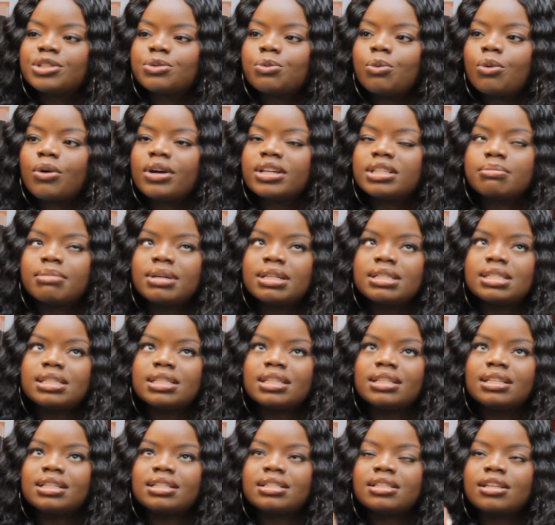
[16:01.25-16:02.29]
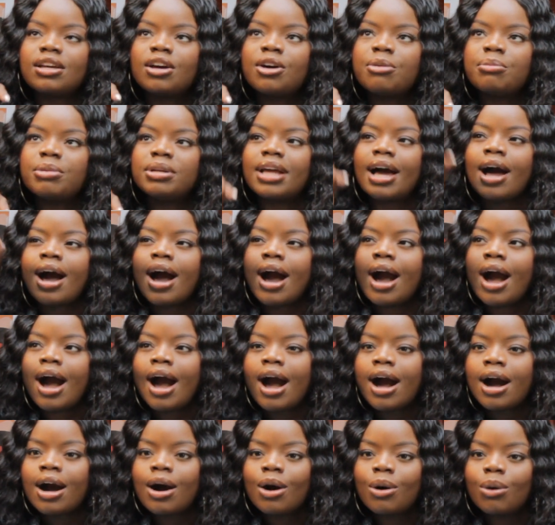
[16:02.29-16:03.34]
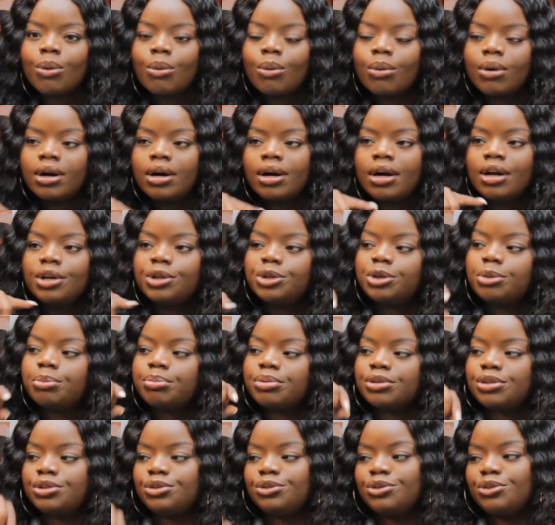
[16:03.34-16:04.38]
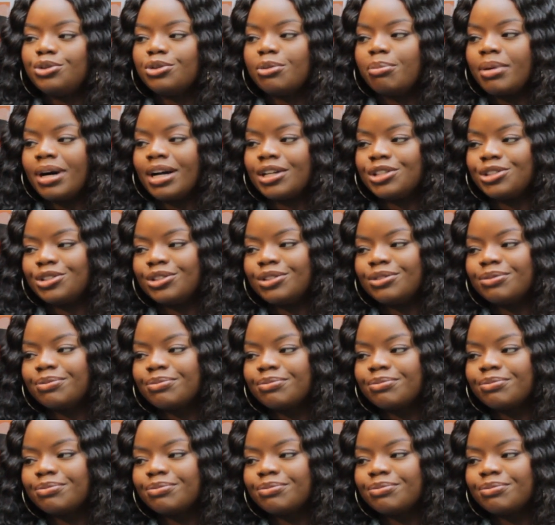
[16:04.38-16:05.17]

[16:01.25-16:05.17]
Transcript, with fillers: is what is meant to determine how you pursue your passion.